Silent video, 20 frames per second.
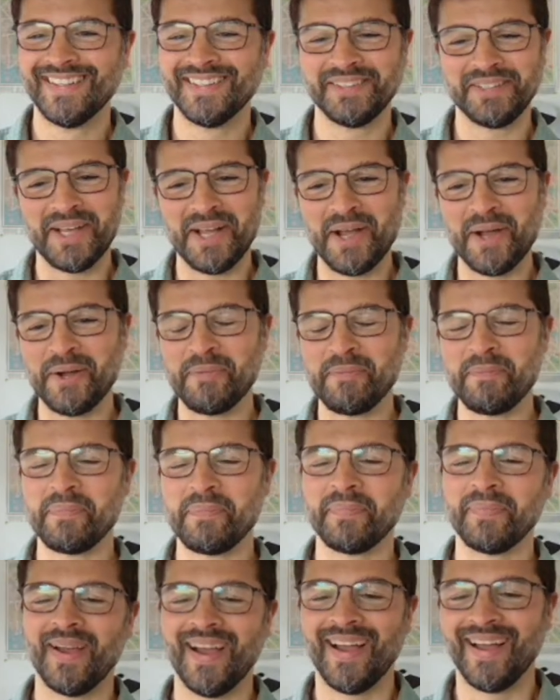
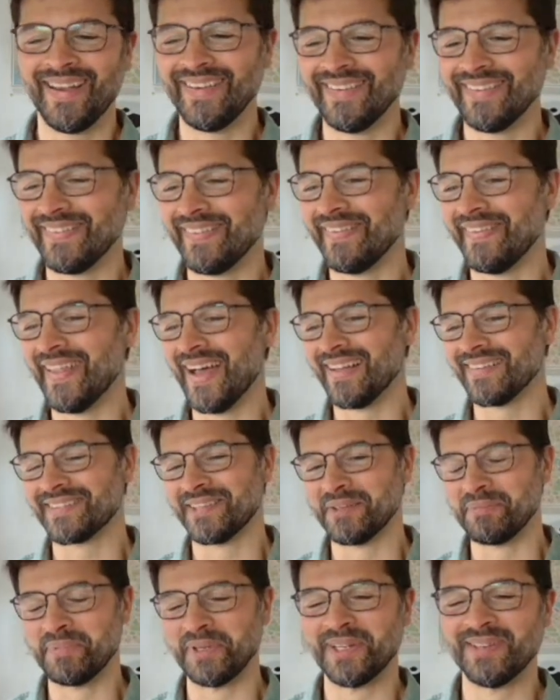And that's
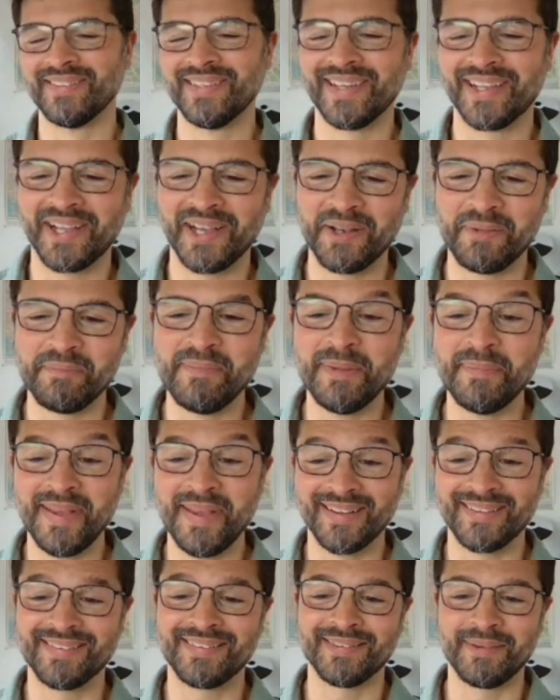good because it kind of
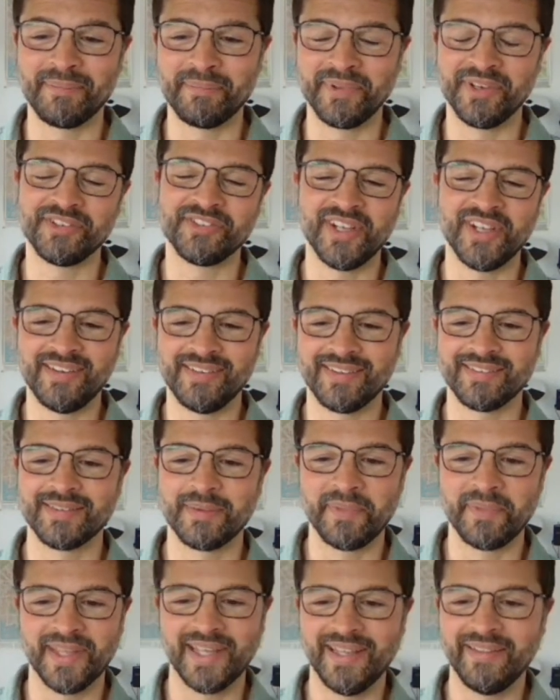mimics someone changing
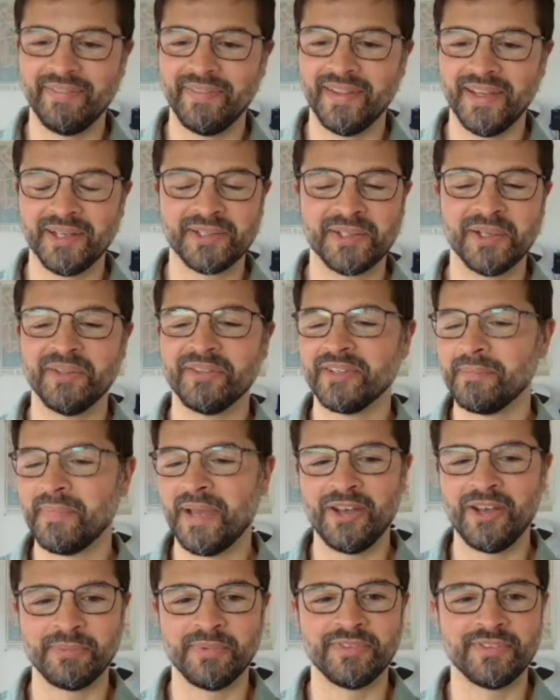something in the content
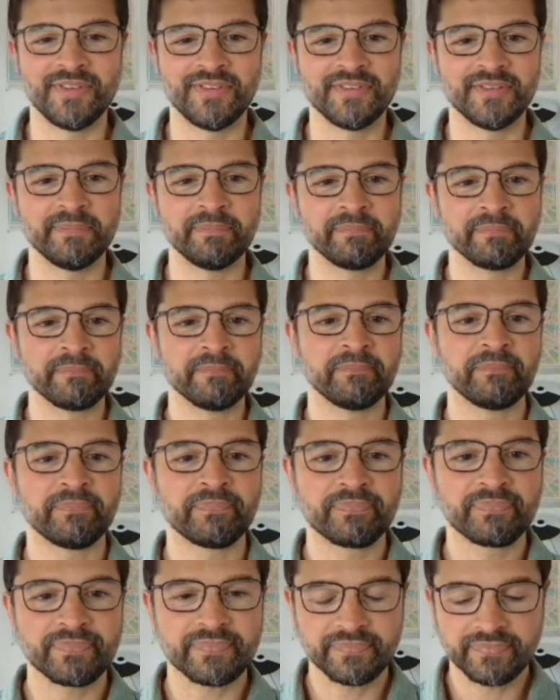management system.
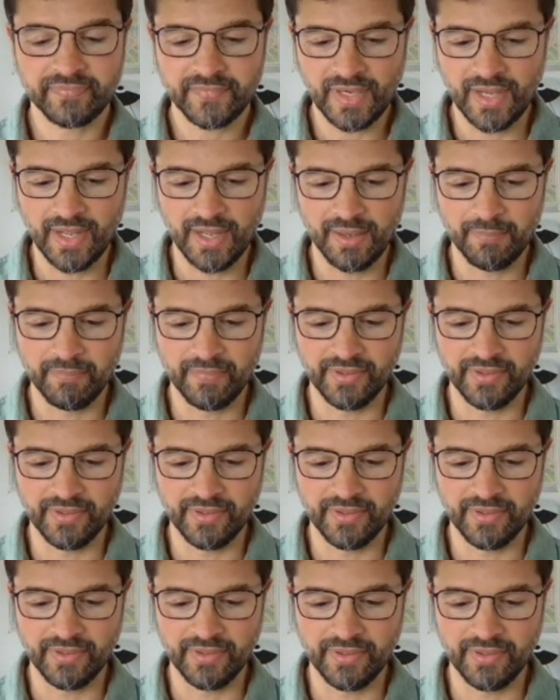
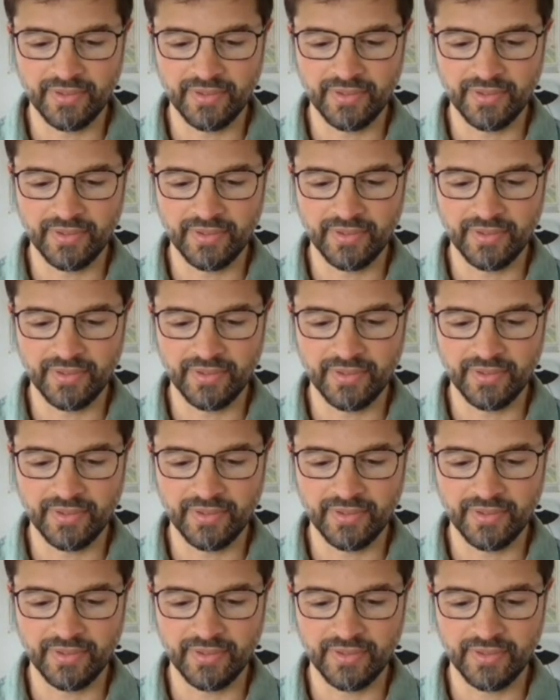So
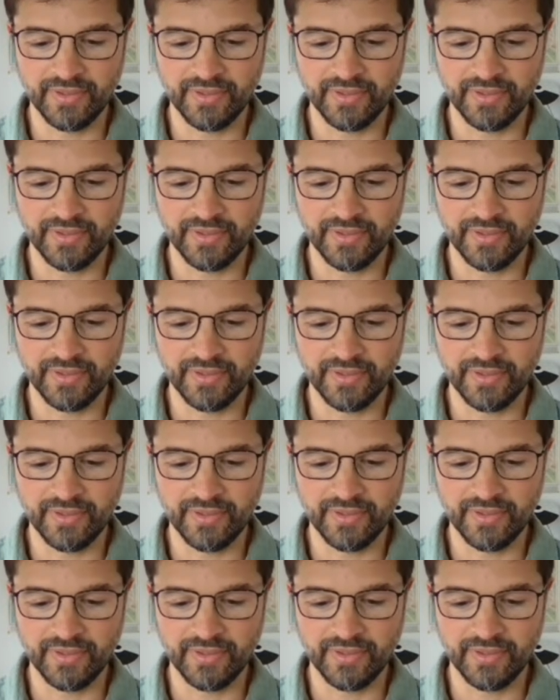yeah,
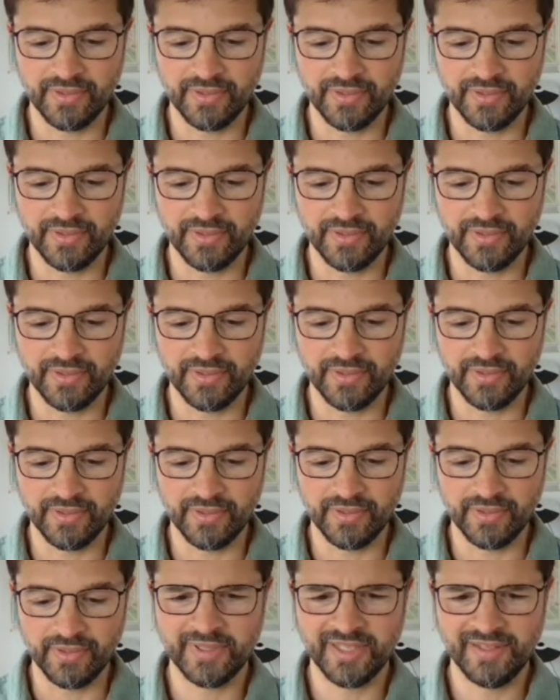I'll drop. Can I
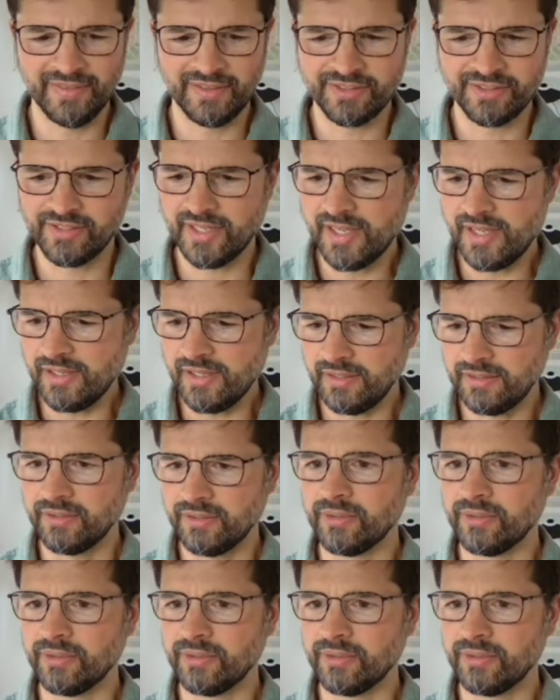drop something in the chat?